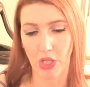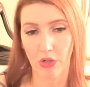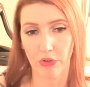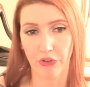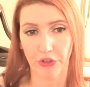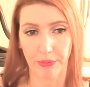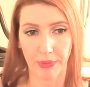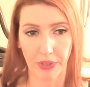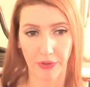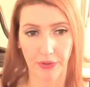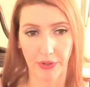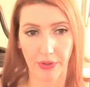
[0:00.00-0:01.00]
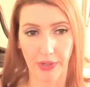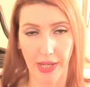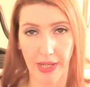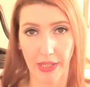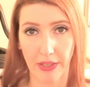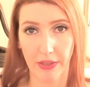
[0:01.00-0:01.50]
long-term here,
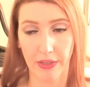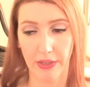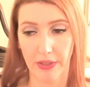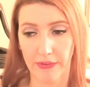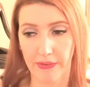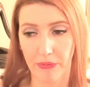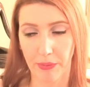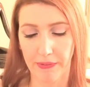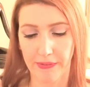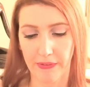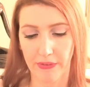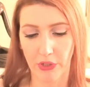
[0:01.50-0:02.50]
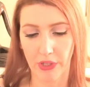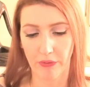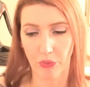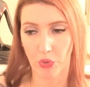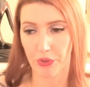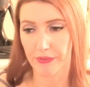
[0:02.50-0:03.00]
okay? So this person's looking
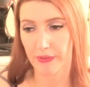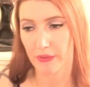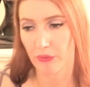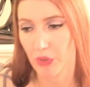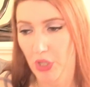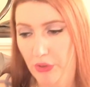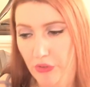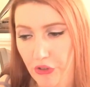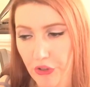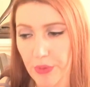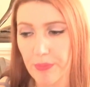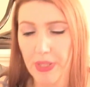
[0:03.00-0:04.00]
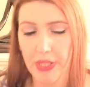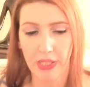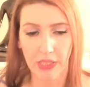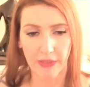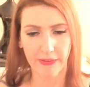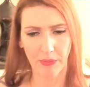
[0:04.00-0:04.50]
for a sense of long-term.
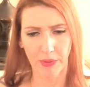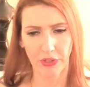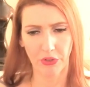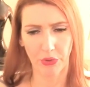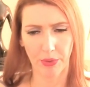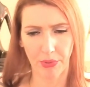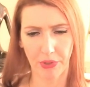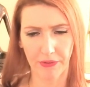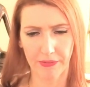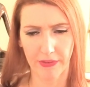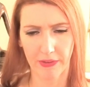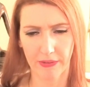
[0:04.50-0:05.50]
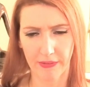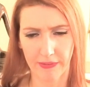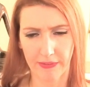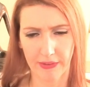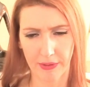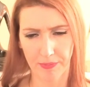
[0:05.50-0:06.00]
Let's see what your
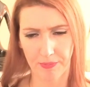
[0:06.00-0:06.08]
person's,